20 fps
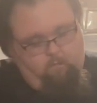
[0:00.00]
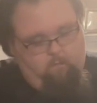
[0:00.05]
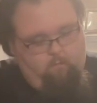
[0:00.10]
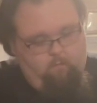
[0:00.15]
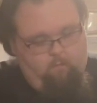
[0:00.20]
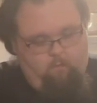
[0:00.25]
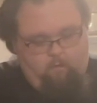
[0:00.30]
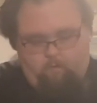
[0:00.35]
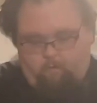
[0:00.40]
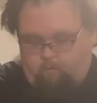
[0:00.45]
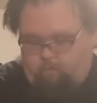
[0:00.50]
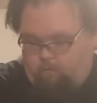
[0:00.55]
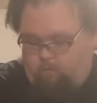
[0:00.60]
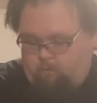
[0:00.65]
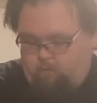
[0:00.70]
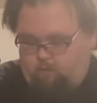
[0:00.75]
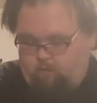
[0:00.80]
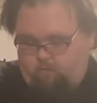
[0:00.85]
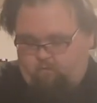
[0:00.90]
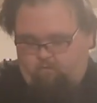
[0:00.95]
Alright,
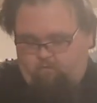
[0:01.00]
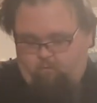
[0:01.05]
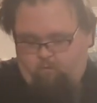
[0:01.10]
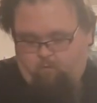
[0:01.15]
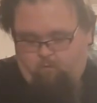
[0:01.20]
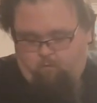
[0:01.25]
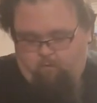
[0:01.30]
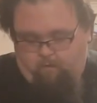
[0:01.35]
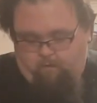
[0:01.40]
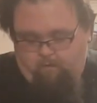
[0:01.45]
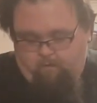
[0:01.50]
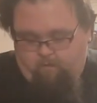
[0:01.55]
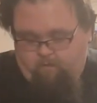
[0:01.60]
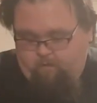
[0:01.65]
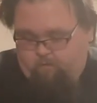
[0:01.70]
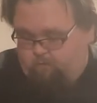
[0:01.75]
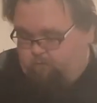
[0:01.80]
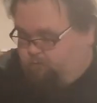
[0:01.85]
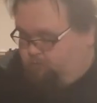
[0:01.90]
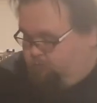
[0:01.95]
so while we're letting that
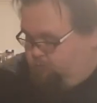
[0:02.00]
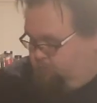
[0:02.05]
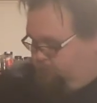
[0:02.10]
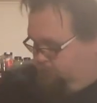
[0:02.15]
cool, we're